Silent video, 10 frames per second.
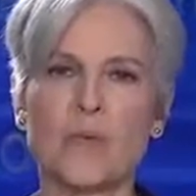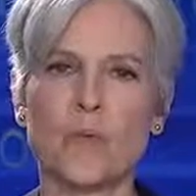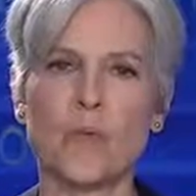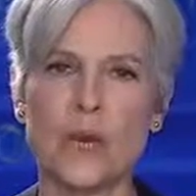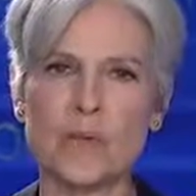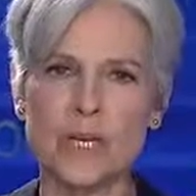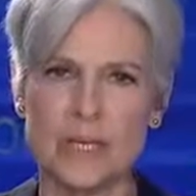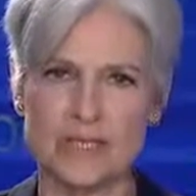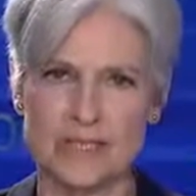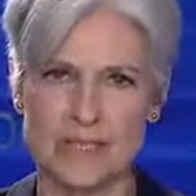Where we
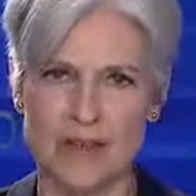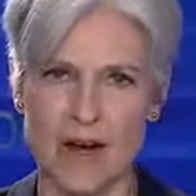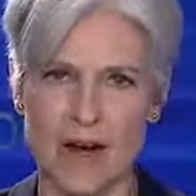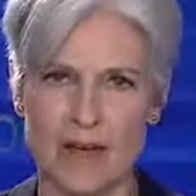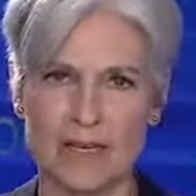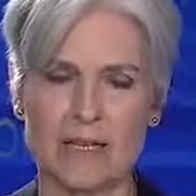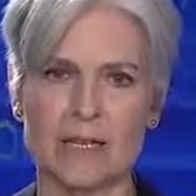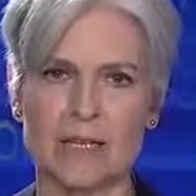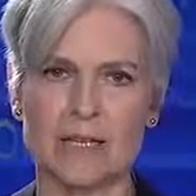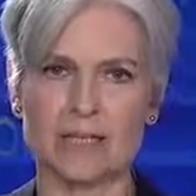need to start
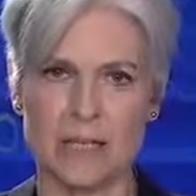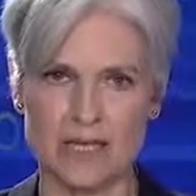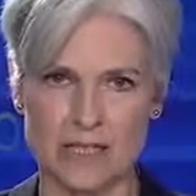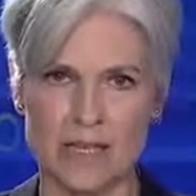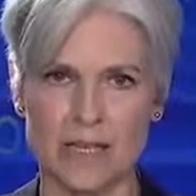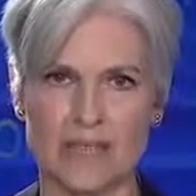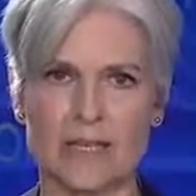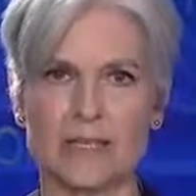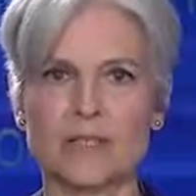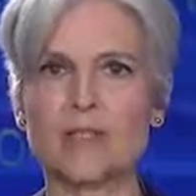in addressing
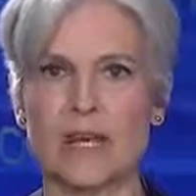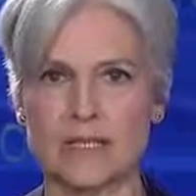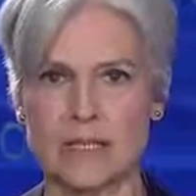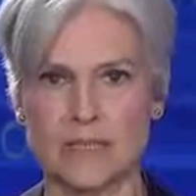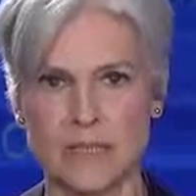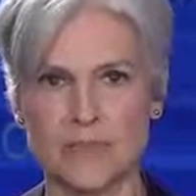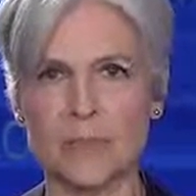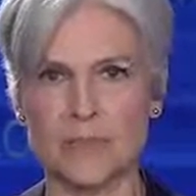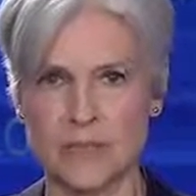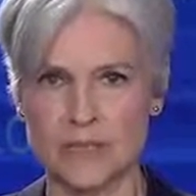this crisis of
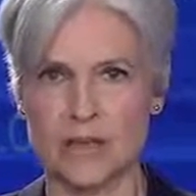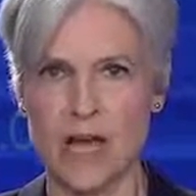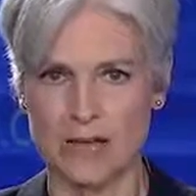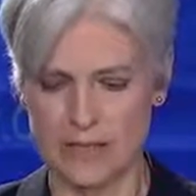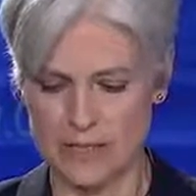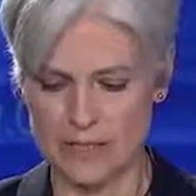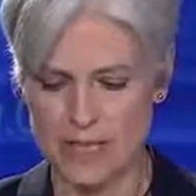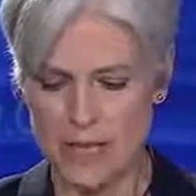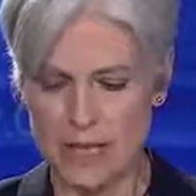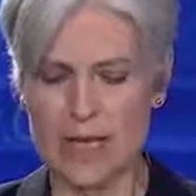police violence
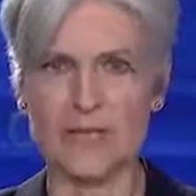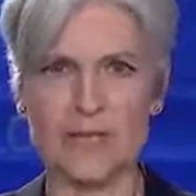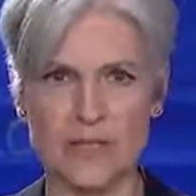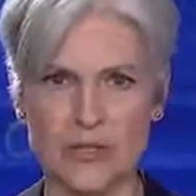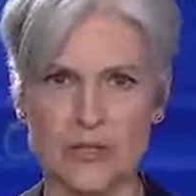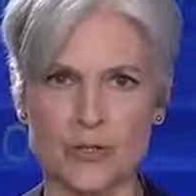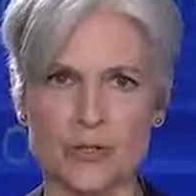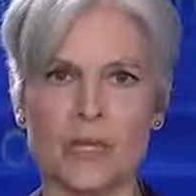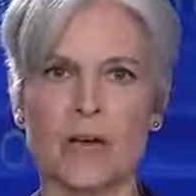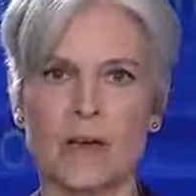and the
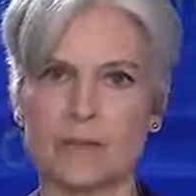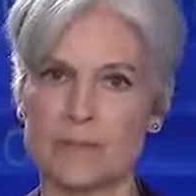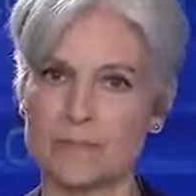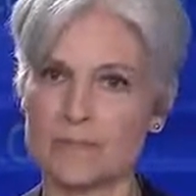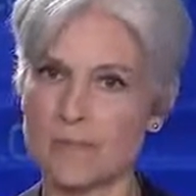issues of